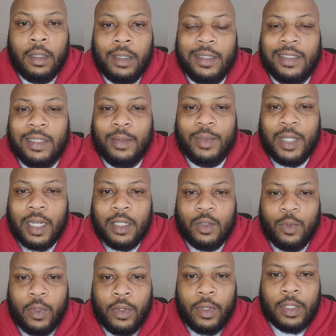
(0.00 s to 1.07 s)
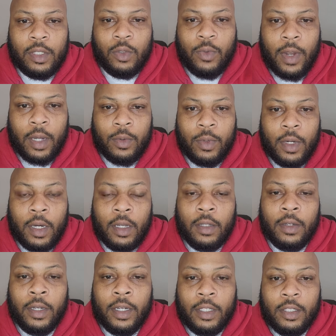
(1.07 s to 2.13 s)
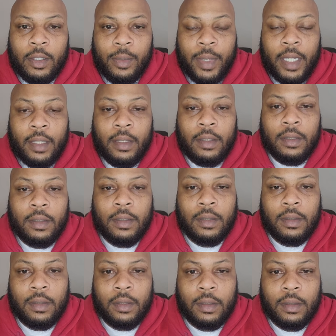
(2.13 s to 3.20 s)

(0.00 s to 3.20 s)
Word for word: And sometimes when you interact with other energy beings,